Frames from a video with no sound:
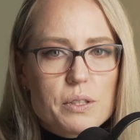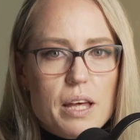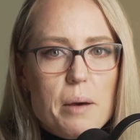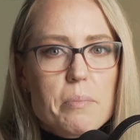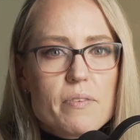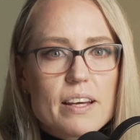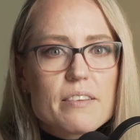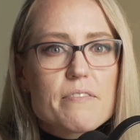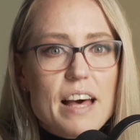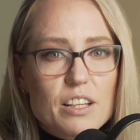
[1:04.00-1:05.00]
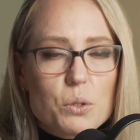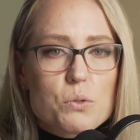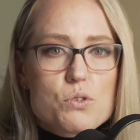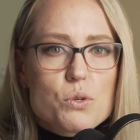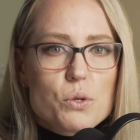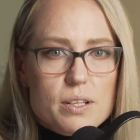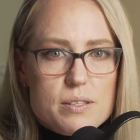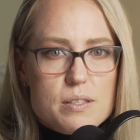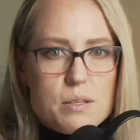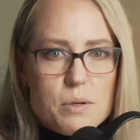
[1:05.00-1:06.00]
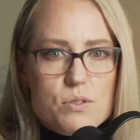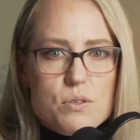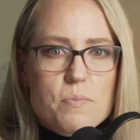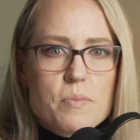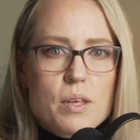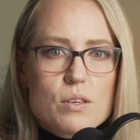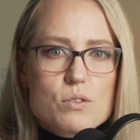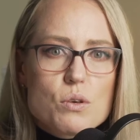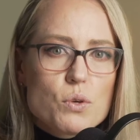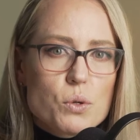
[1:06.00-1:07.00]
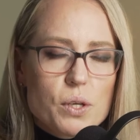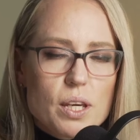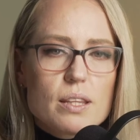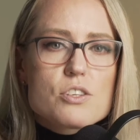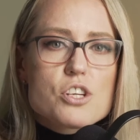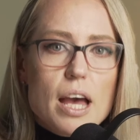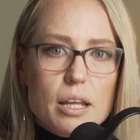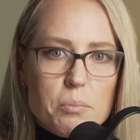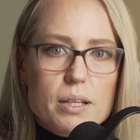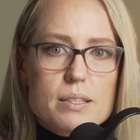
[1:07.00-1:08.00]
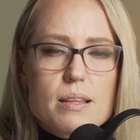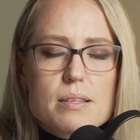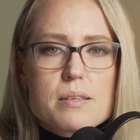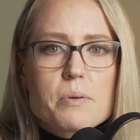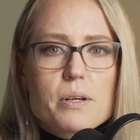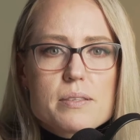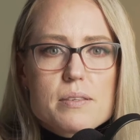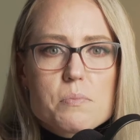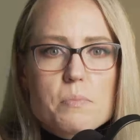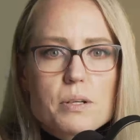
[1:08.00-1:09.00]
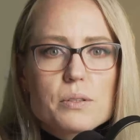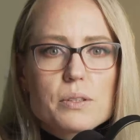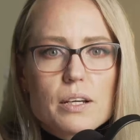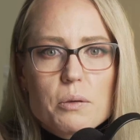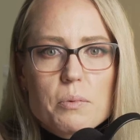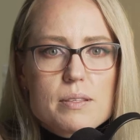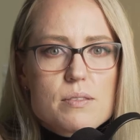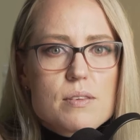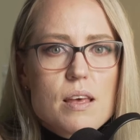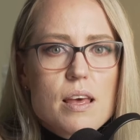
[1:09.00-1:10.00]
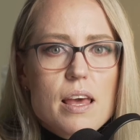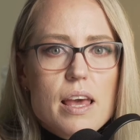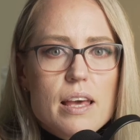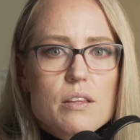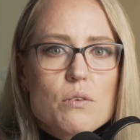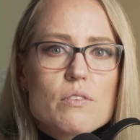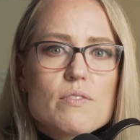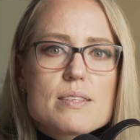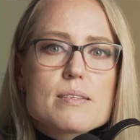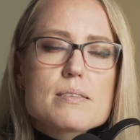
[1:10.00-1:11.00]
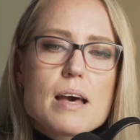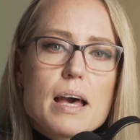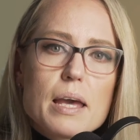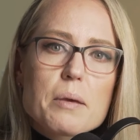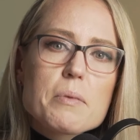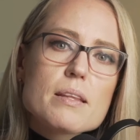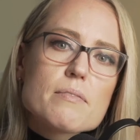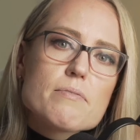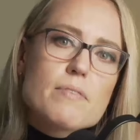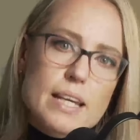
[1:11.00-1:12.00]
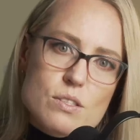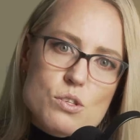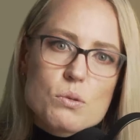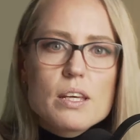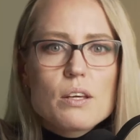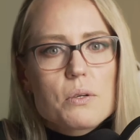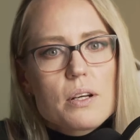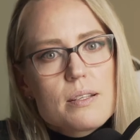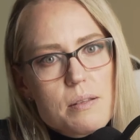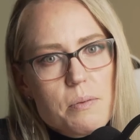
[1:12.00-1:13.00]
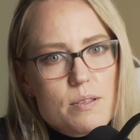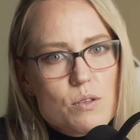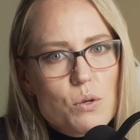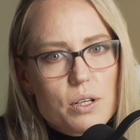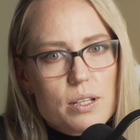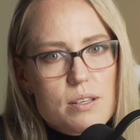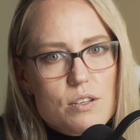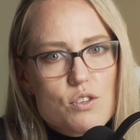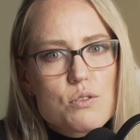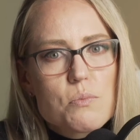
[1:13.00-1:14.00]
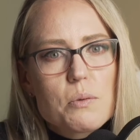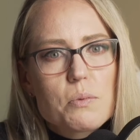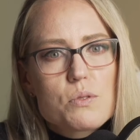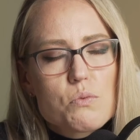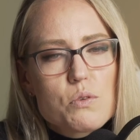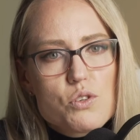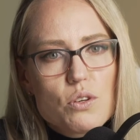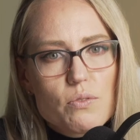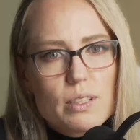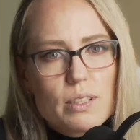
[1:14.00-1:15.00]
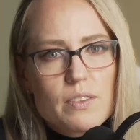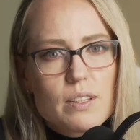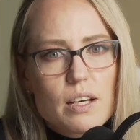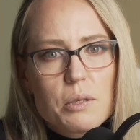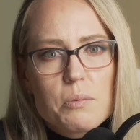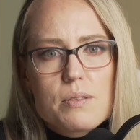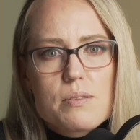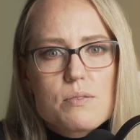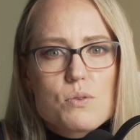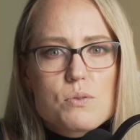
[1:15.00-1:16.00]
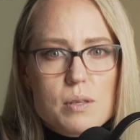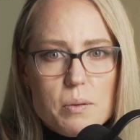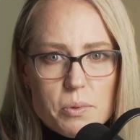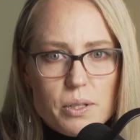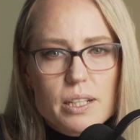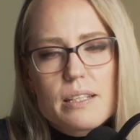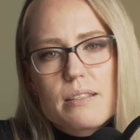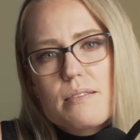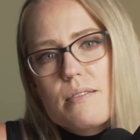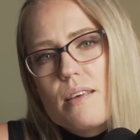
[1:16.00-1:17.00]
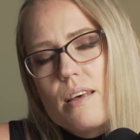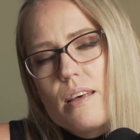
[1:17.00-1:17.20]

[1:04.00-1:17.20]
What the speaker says: that provide value to your customers. So if you create a chatbot that summarizes medical documents and you've invested time in fine-tuning or customizing your architecture to be able to retrieve relevant documents, to summarize